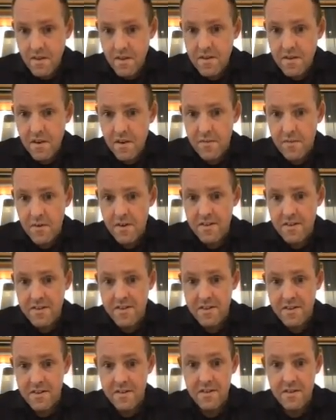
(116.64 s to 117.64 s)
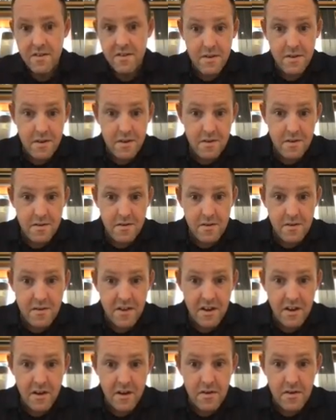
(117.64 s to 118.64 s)
So for instance,
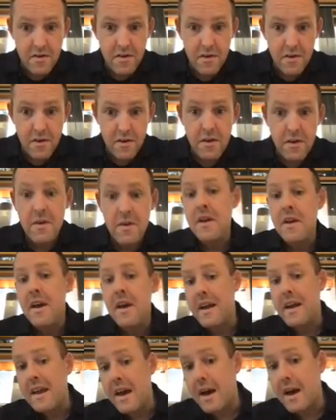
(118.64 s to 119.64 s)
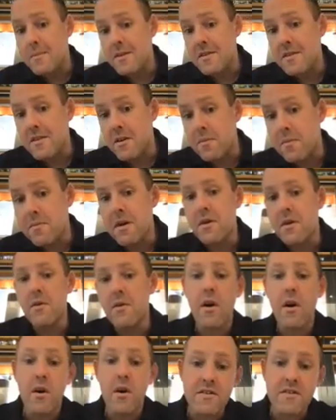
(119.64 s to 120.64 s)
CO2, carbon's
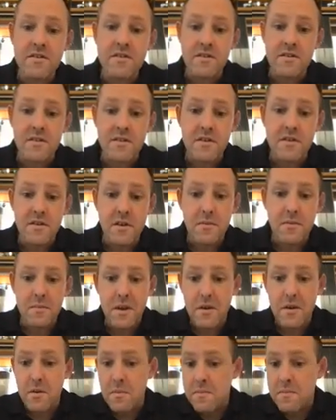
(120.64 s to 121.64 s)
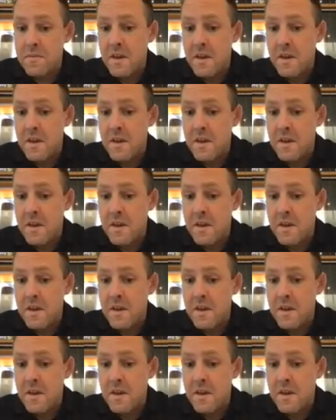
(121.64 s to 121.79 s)
non-metal, oxygen's a non-metal.